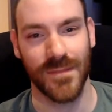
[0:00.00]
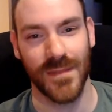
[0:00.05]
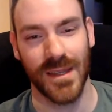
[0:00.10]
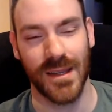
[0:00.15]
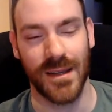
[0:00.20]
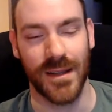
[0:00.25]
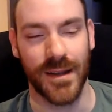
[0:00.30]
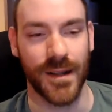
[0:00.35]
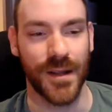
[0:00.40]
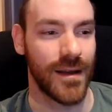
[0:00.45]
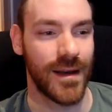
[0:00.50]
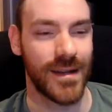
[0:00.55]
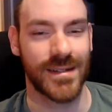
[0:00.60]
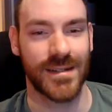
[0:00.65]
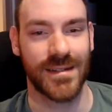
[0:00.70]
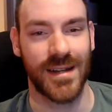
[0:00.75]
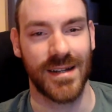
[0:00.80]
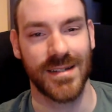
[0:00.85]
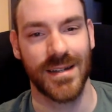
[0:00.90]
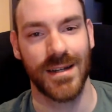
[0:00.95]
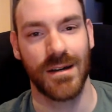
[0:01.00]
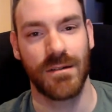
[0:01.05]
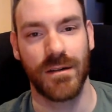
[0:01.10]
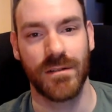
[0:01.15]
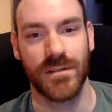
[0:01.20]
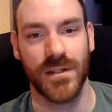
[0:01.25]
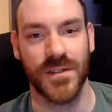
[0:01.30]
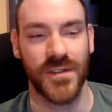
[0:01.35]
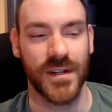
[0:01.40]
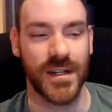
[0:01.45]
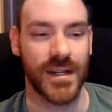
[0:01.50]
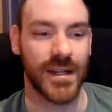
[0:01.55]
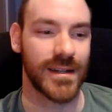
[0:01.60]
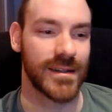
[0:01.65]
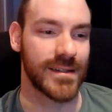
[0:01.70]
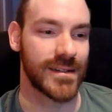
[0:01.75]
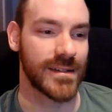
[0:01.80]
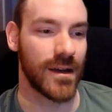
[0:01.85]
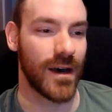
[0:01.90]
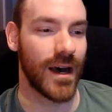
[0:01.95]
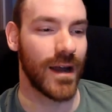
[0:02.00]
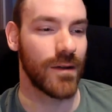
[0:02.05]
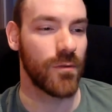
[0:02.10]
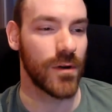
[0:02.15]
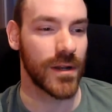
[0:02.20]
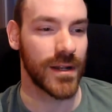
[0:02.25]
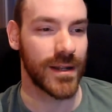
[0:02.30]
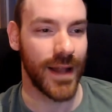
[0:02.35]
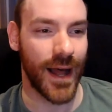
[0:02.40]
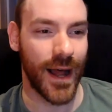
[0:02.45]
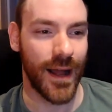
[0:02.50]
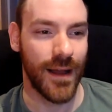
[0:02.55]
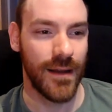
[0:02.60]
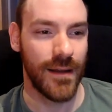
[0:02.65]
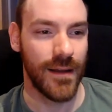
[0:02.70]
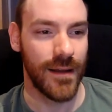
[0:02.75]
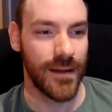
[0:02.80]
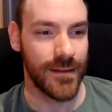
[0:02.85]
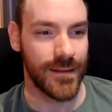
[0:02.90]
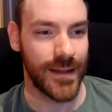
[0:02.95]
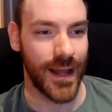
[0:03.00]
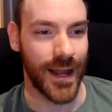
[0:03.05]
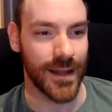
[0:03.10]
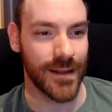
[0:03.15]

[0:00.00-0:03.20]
You know, that's how I was thinking. So I want that that